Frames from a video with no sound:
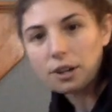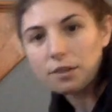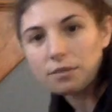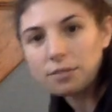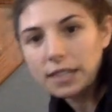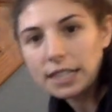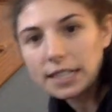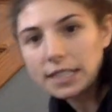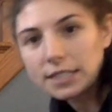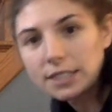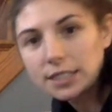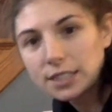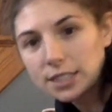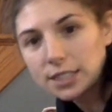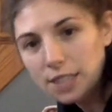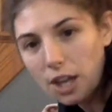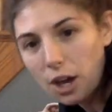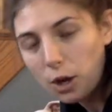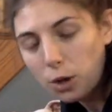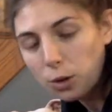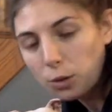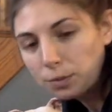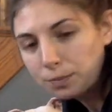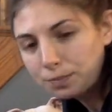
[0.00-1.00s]
of this,
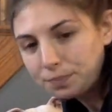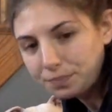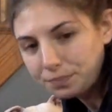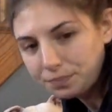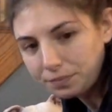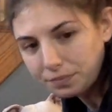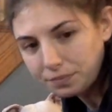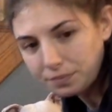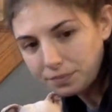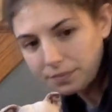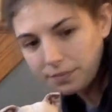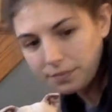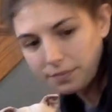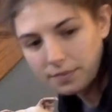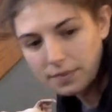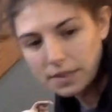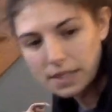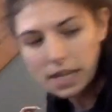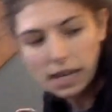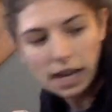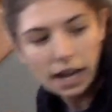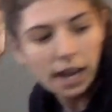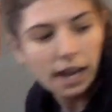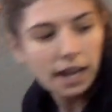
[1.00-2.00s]
so
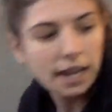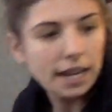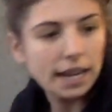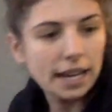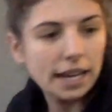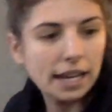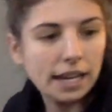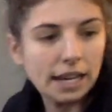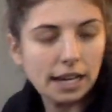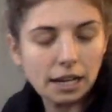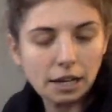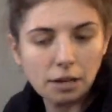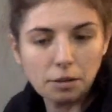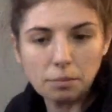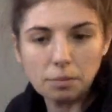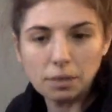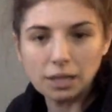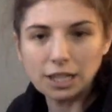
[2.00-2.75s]
I am